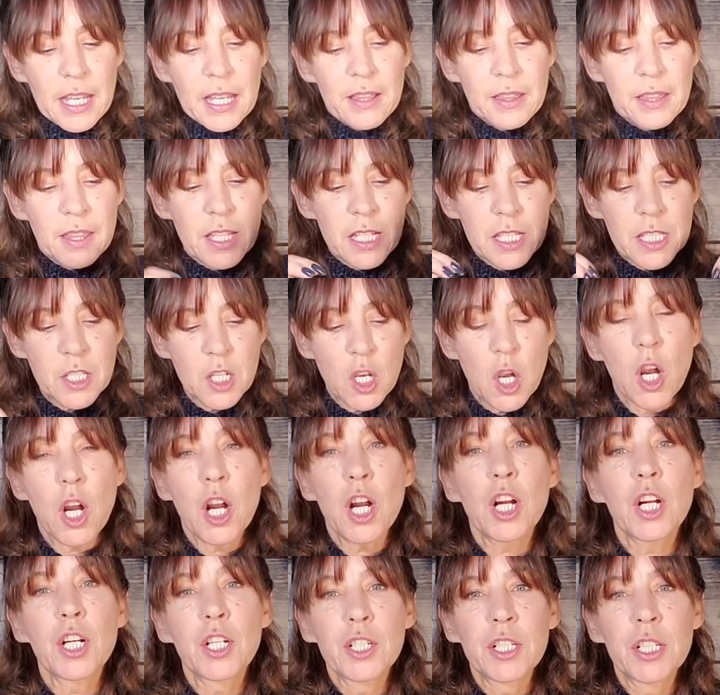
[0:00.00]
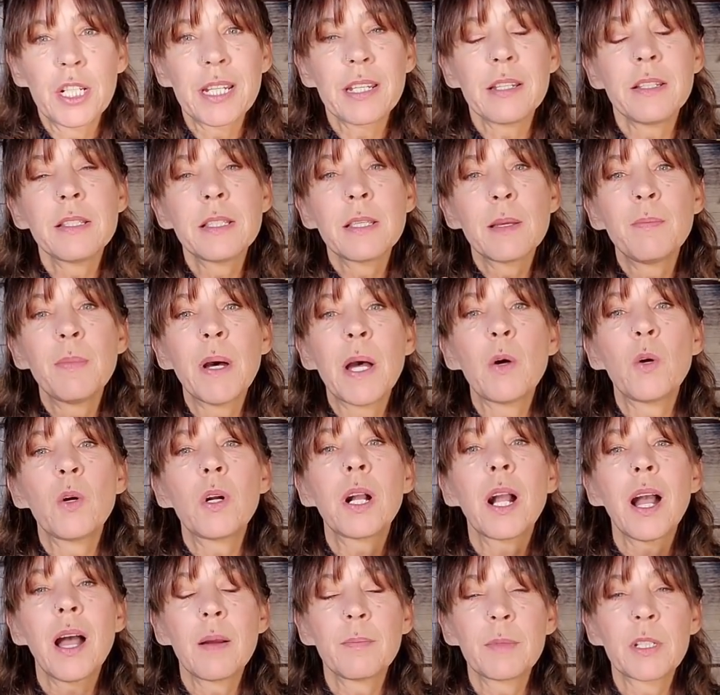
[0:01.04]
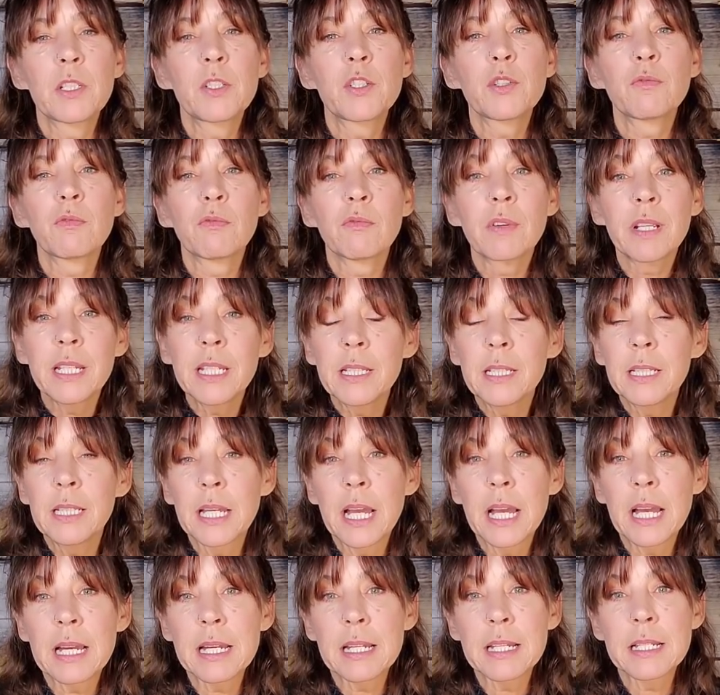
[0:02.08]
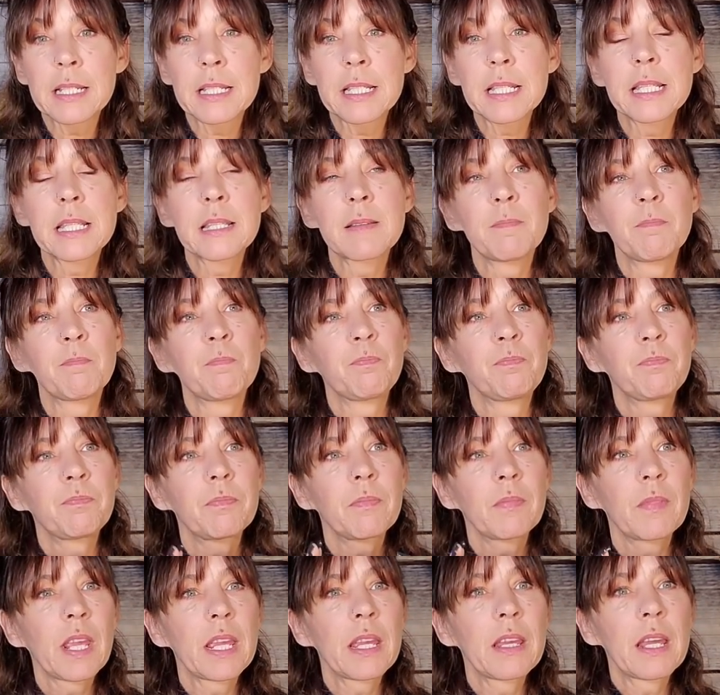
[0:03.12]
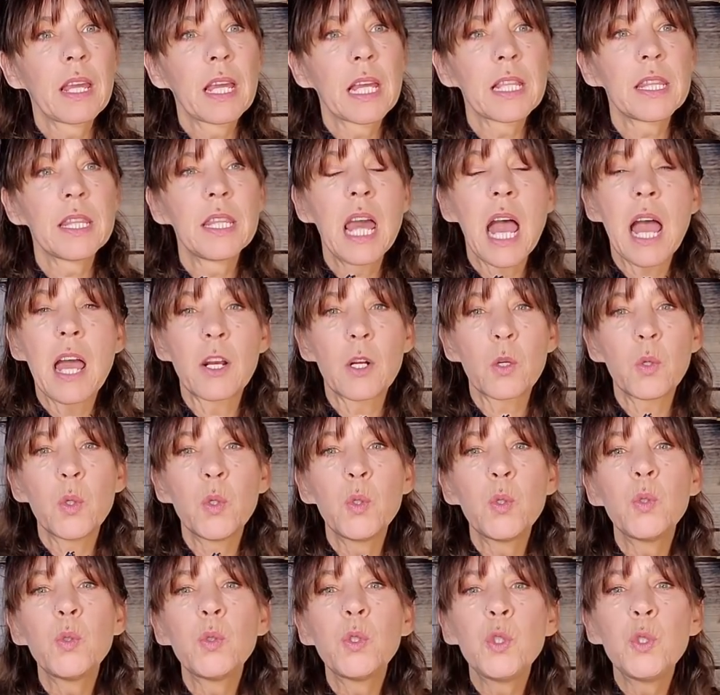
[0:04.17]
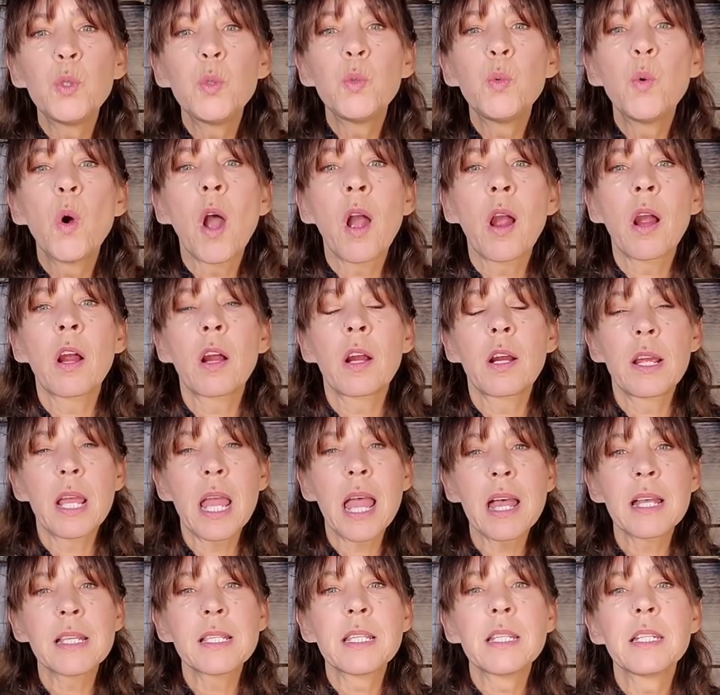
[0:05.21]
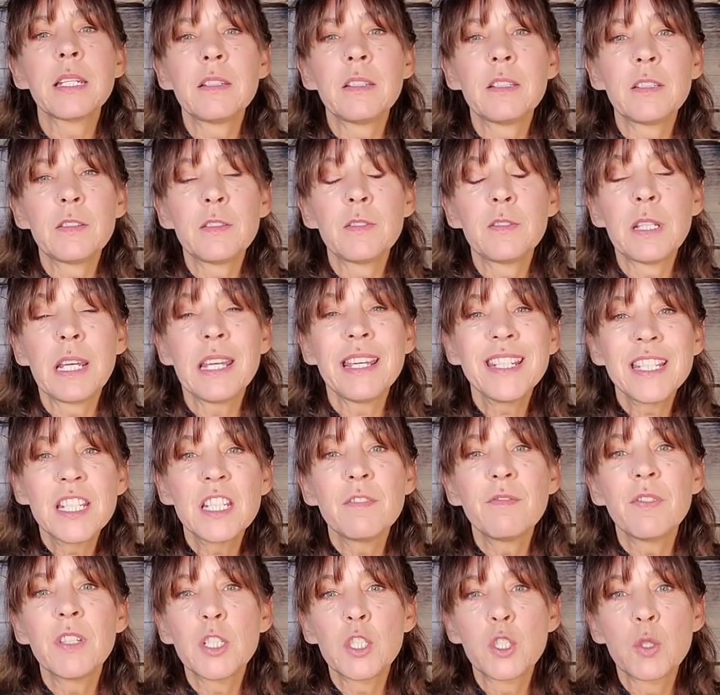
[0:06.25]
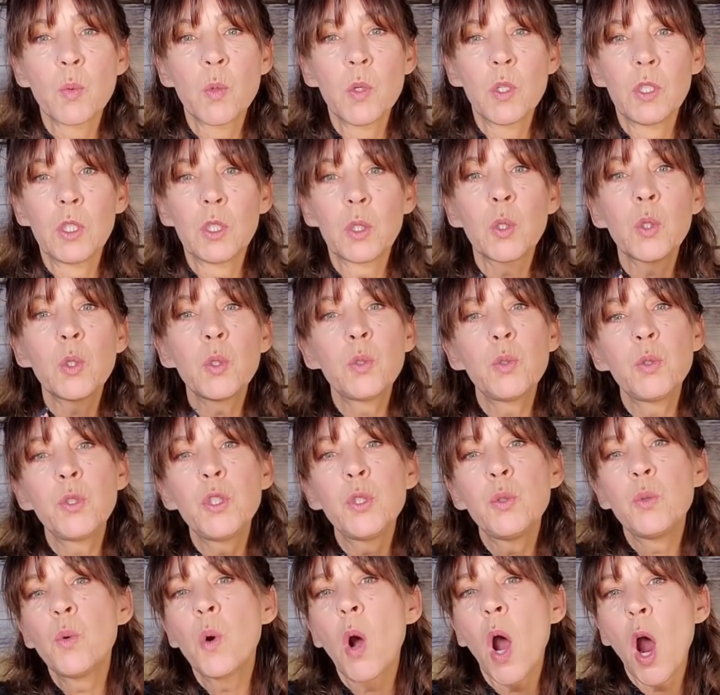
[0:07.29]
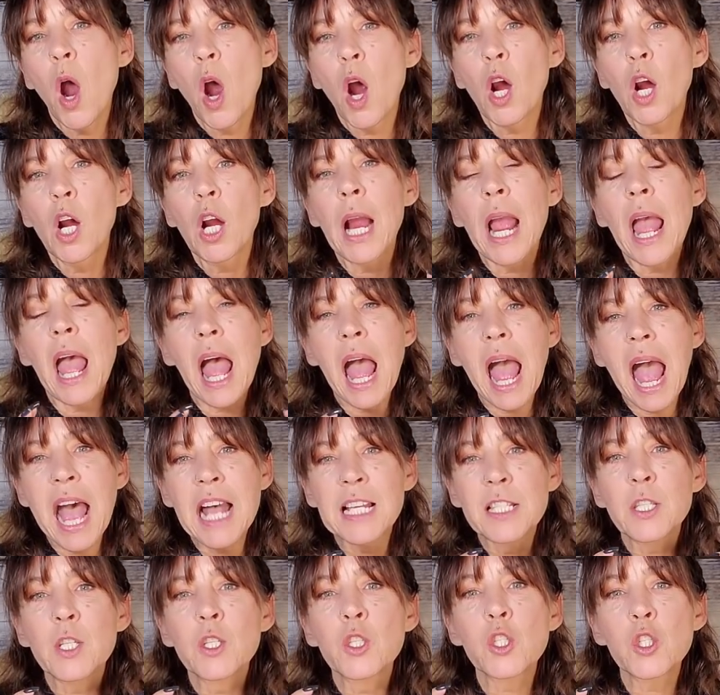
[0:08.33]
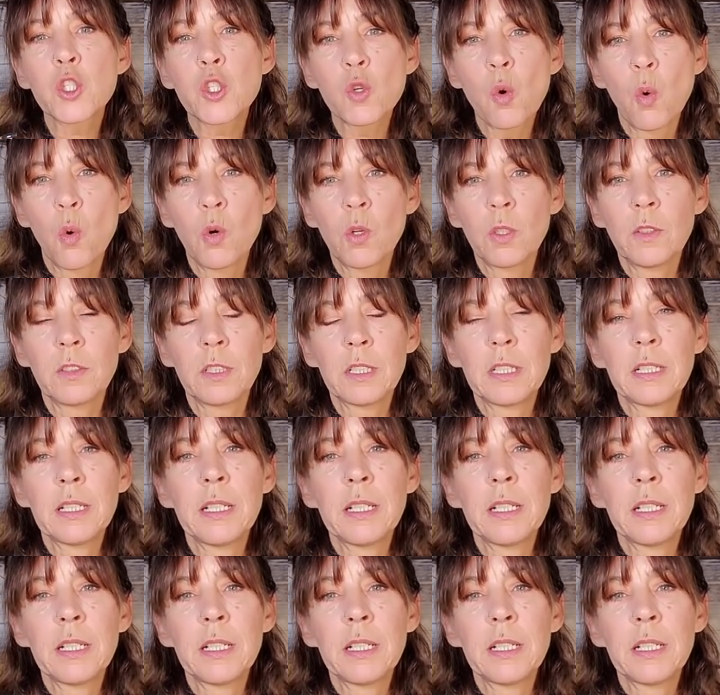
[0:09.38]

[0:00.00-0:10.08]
This card is about coming to realize that who you are as an individual, who you are as a soul.